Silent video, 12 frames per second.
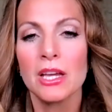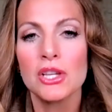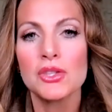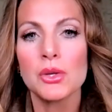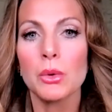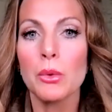
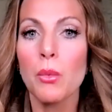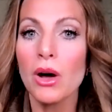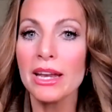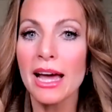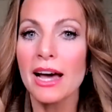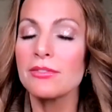So we
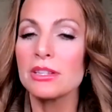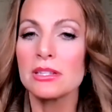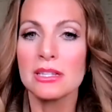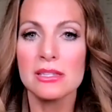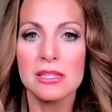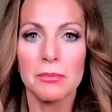want to have a
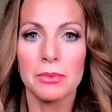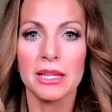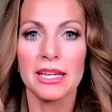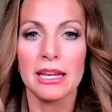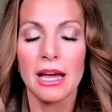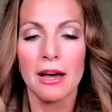
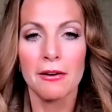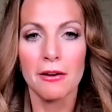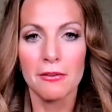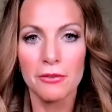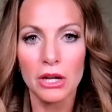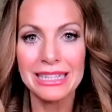discipline
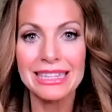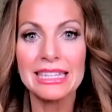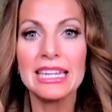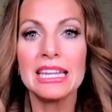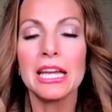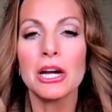of
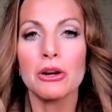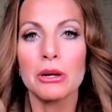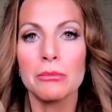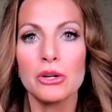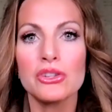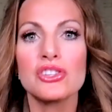cleaning our
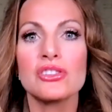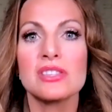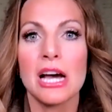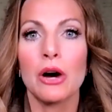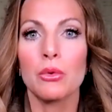emotions out